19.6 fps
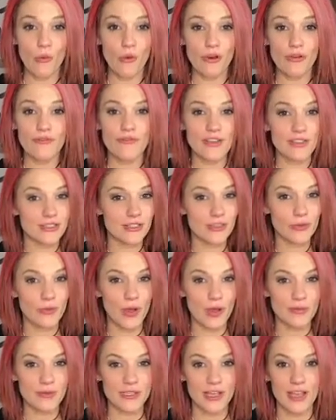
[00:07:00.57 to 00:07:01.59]
or visit the
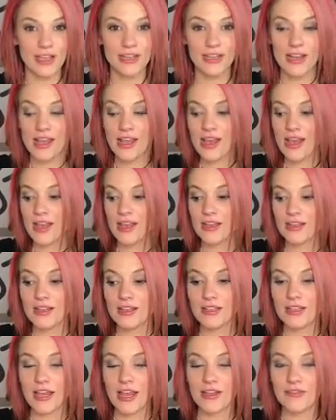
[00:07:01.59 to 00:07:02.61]
website
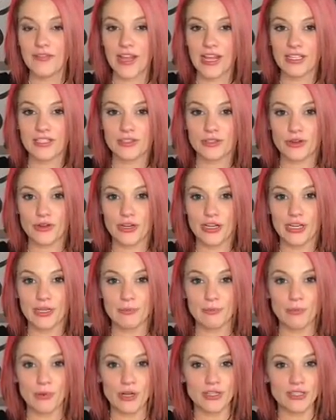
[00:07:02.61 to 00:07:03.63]

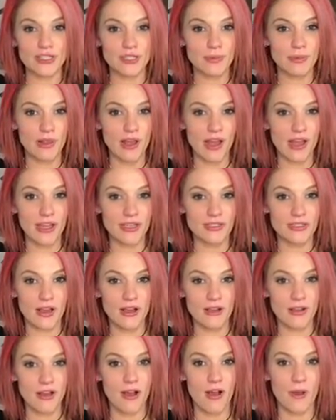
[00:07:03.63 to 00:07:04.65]

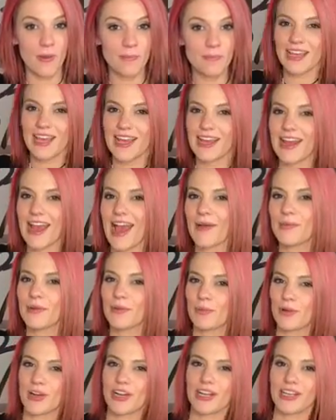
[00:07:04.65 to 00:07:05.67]
advancedscreenprintsupply.com and happy
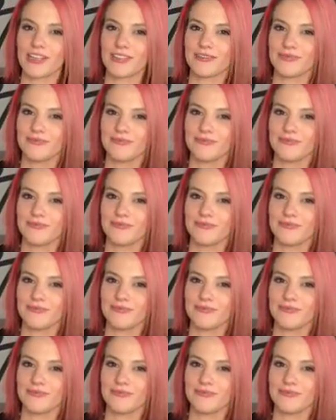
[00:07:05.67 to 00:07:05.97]
printing.